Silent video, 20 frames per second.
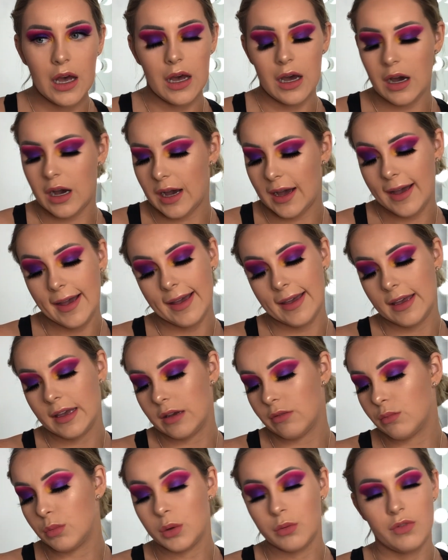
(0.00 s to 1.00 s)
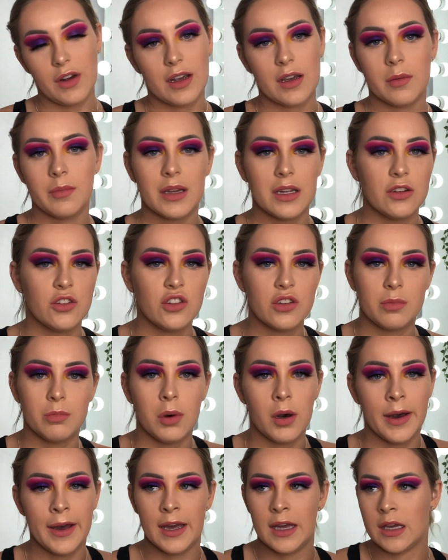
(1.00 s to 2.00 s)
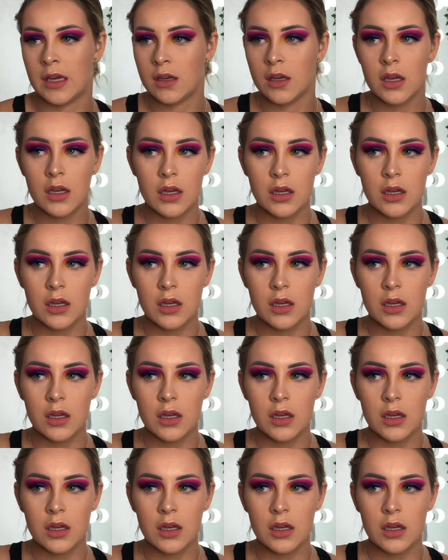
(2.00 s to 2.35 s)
I would recommend just going